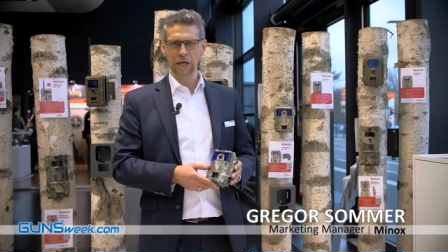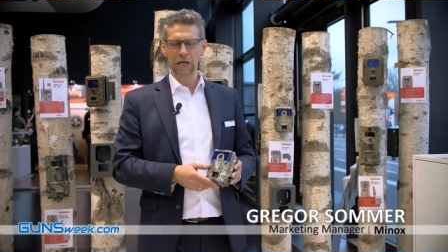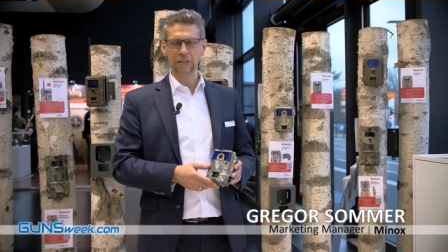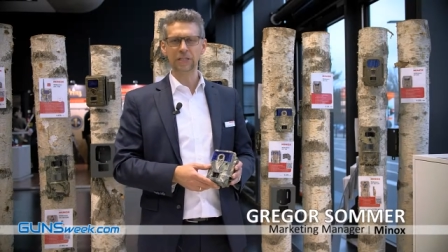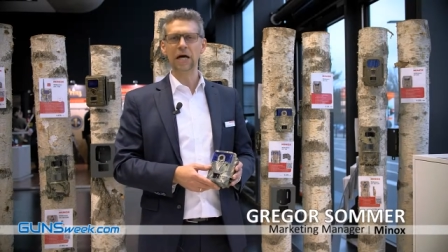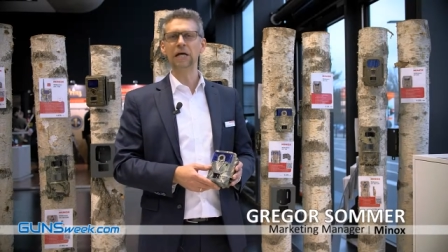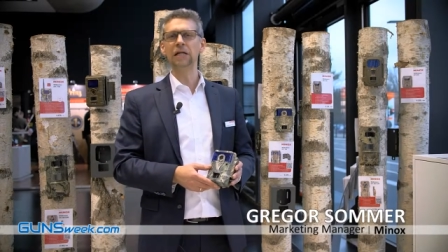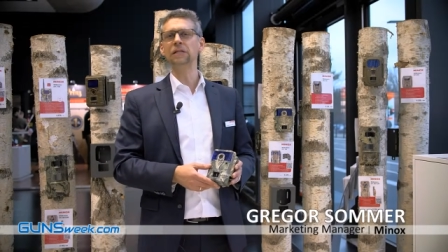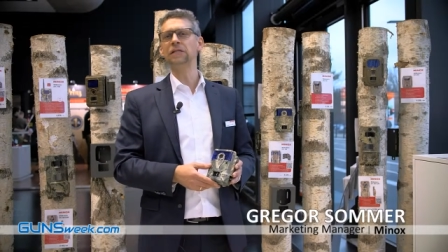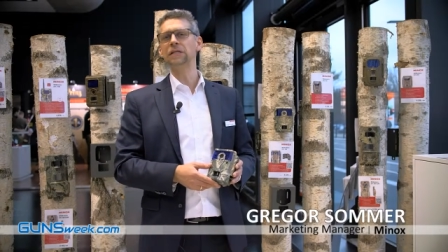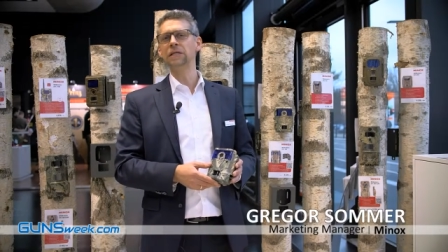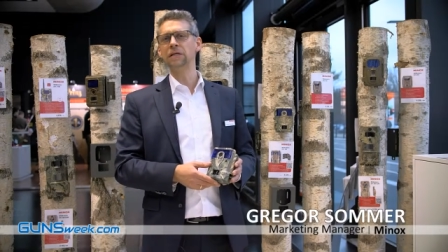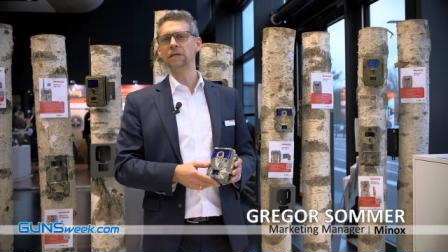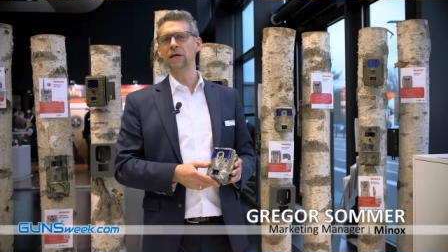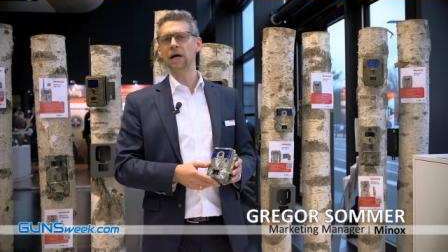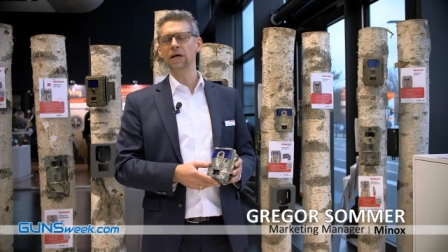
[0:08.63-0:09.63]
It's
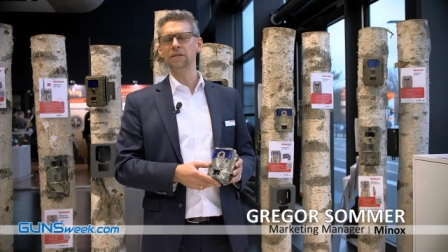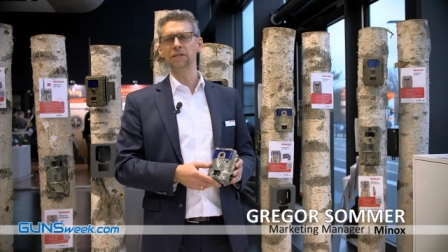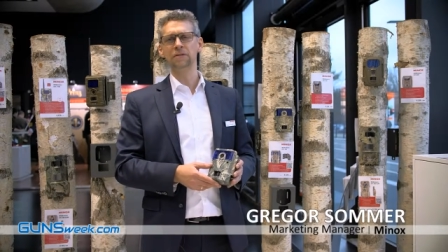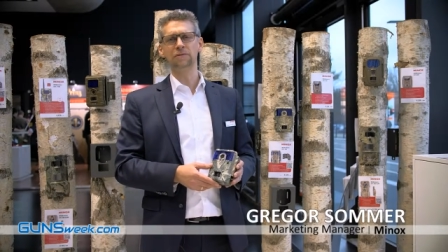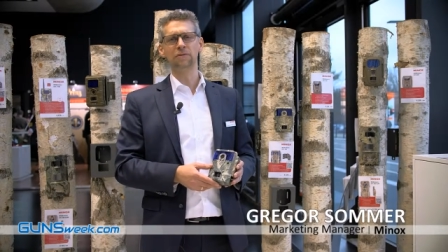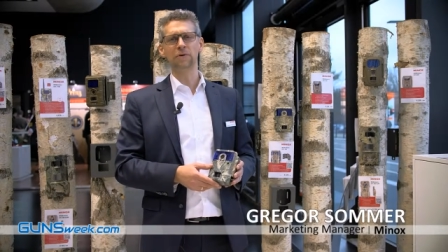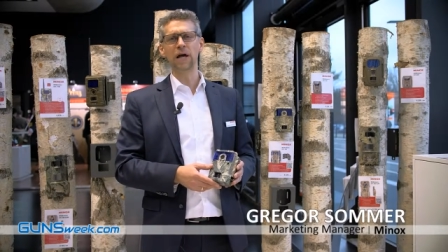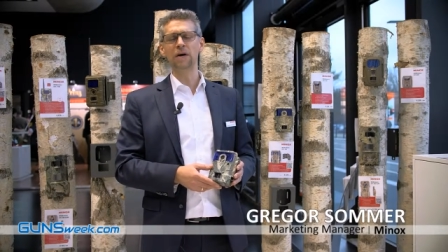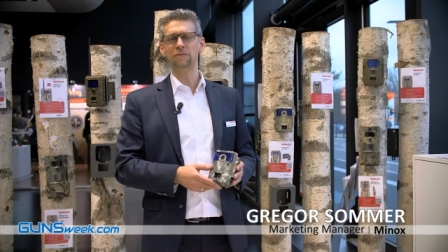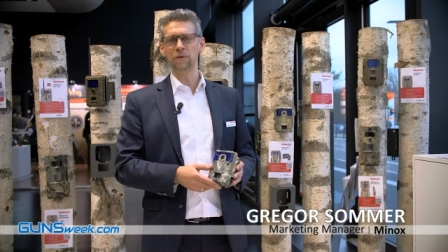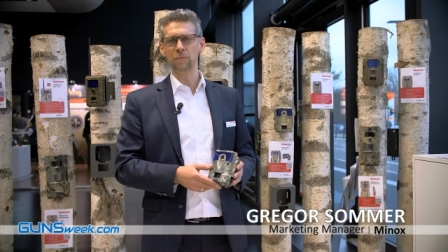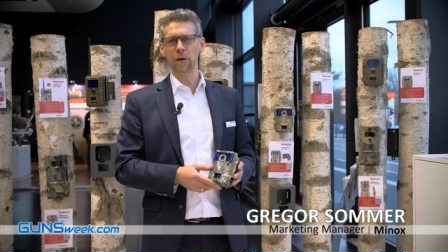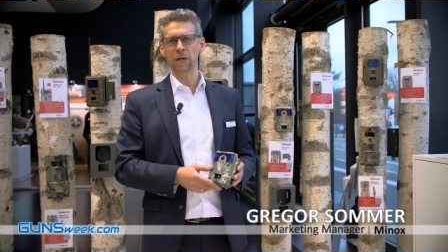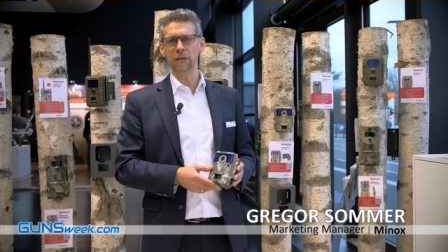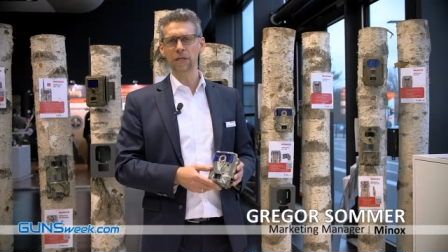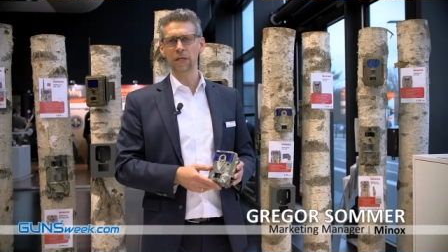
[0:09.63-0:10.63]
ideal for
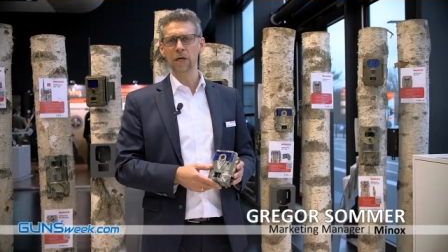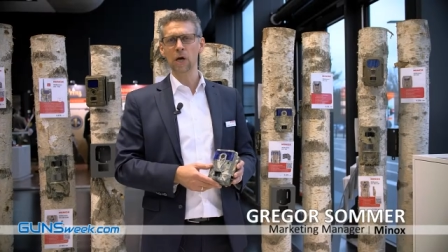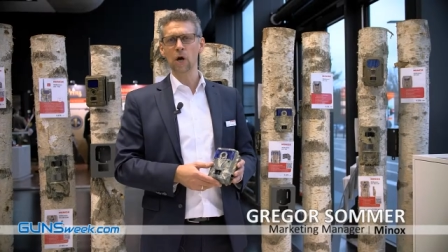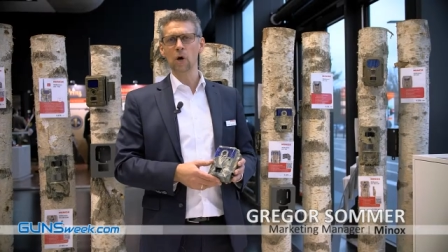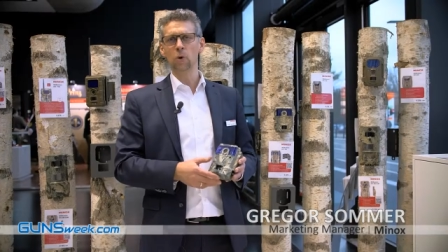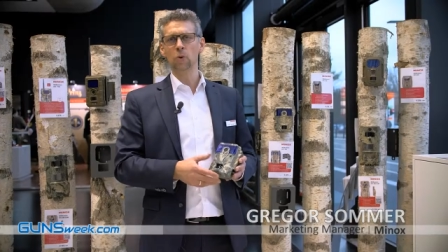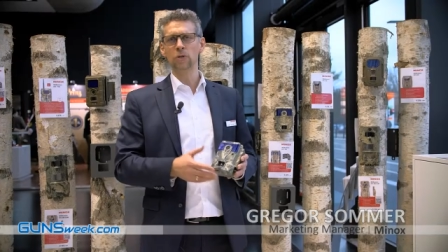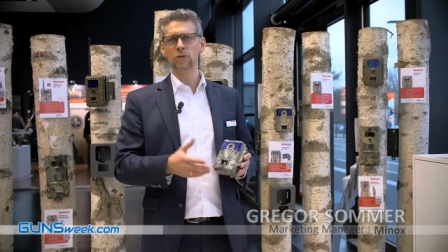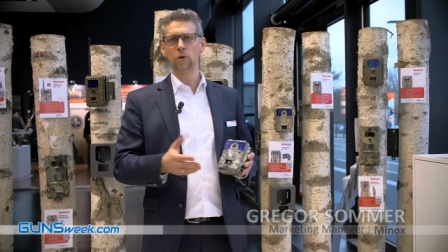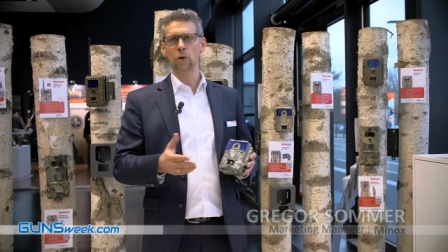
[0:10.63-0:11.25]
everybody who's